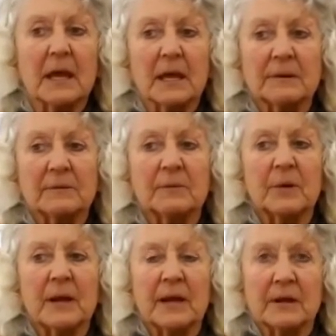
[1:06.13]
And
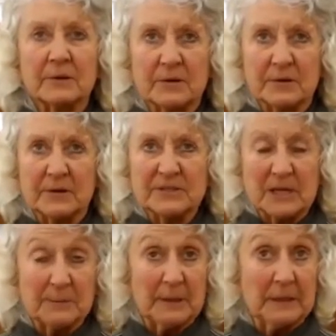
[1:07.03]
when I
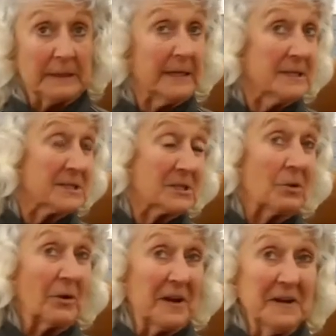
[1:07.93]
heard Jamie Lee's
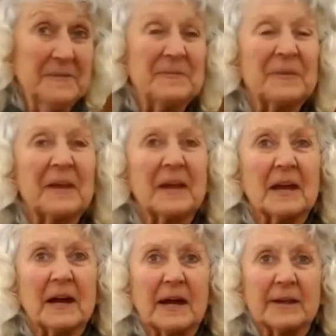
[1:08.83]
story,
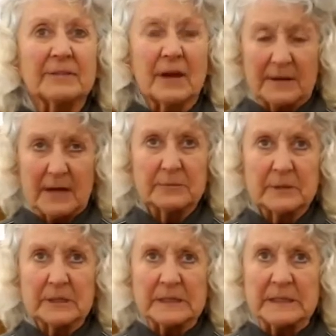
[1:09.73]
I thought I
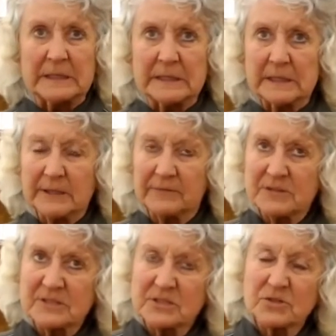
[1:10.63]
really needed to
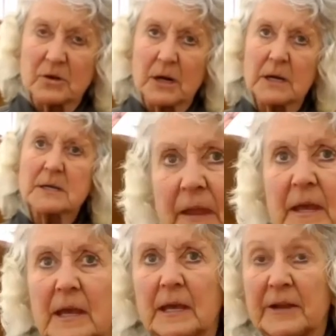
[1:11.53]
give this a try.
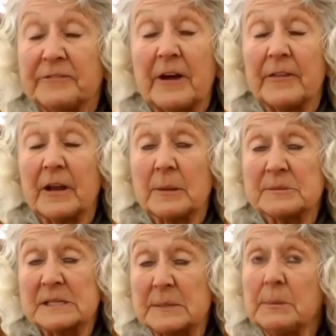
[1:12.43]
And I found that
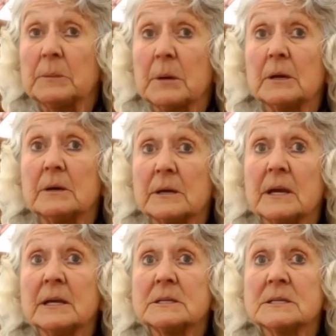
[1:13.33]
I'm sleeping better
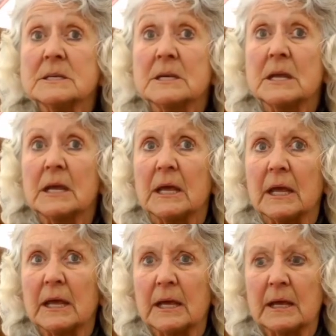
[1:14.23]
at night
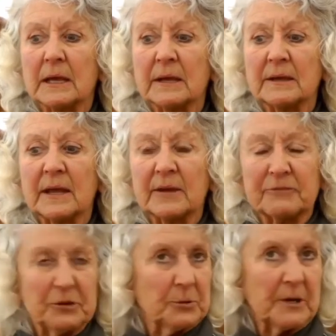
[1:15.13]
and I
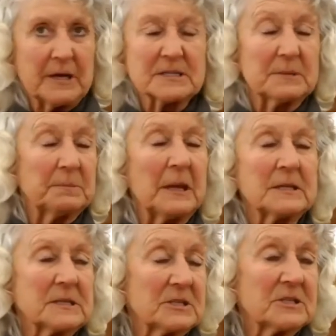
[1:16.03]
have fewer aches and
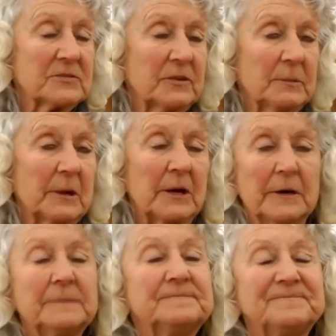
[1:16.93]
pains. I just feel
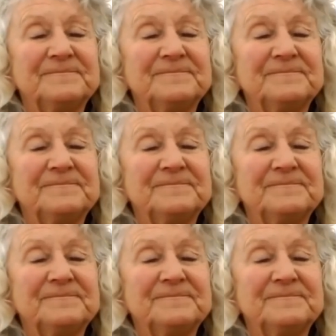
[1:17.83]
better.